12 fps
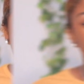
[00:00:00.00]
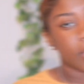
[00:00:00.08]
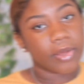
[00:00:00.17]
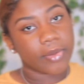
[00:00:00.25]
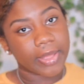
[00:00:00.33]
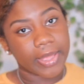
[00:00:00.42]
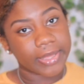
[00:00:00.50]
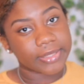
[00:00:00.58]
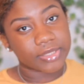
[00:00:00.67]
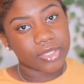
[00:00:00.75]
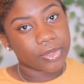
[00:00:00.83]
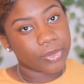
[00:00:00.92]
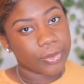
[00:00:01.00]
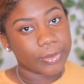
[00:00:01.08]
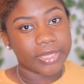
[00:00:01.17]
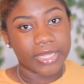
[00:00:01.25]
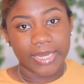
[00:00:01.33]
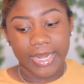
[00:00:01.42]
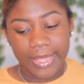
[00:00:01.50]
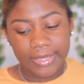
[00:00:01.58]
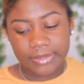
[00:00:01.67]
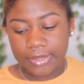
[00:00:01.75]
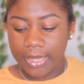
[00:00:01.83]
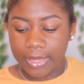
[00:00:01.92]
Okay, so the
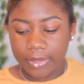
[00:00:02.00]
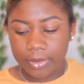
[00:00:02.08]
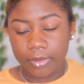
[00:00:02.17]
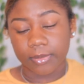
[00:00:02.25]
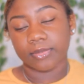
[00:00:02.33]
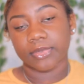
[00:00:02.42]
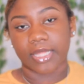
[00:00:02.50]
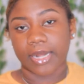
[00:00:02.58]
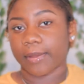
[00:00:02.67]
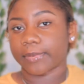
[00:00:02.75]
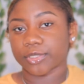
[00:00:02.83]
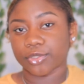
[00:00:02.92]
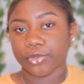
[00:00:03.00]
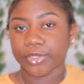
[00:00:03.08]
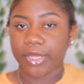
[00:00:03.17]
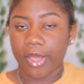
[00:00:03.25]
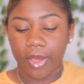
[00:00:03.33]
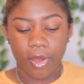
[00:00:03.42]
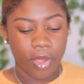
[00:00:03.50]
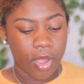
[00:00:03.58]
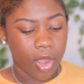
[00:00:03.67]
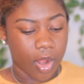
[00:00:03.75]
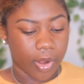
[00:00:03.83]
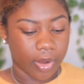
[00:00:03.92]
next item that I'll be showing y'all
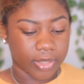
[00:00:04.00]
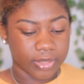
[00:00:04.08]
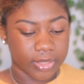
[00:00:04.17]
are